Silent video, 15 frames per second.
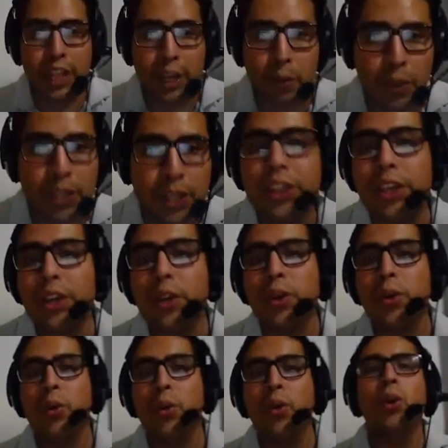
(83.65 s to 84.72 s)
take with
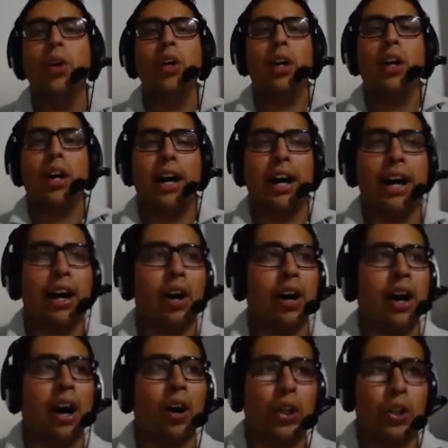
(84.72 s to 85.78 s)
you,
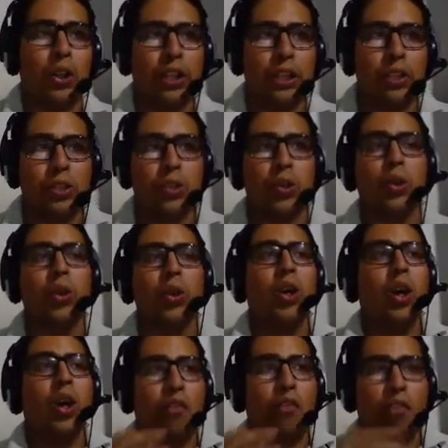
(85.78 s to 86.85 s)
how, how you need to
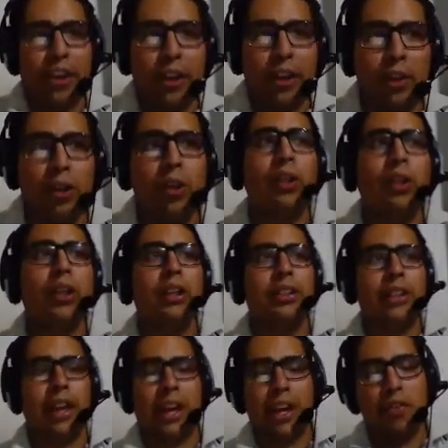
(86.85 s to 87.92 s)
fill
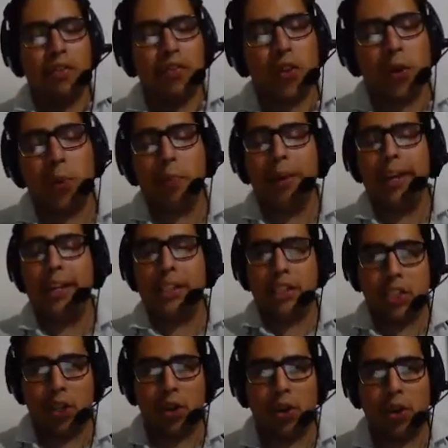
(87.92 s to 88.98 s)
the
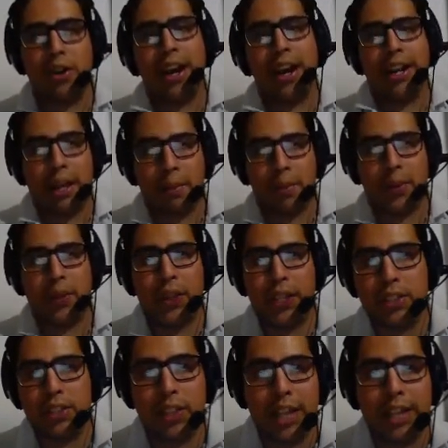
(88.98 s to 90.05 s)
information and
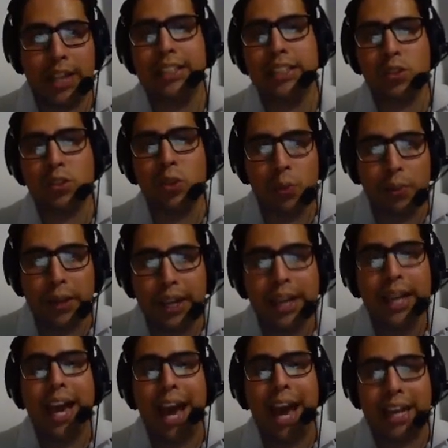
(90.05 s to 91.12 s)
everything so that this could
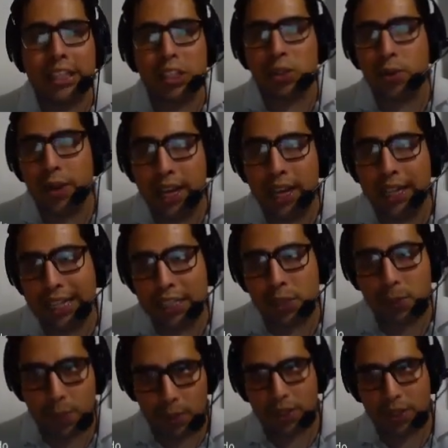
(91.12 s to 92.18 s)
be as real
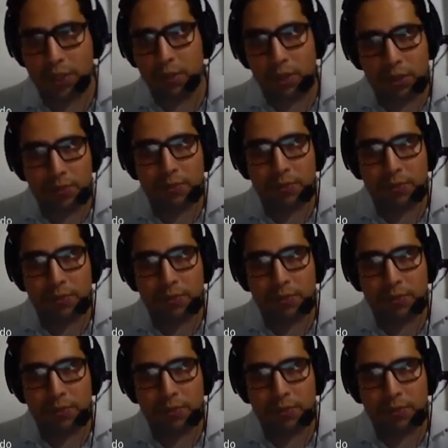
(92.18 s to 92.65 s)
as possible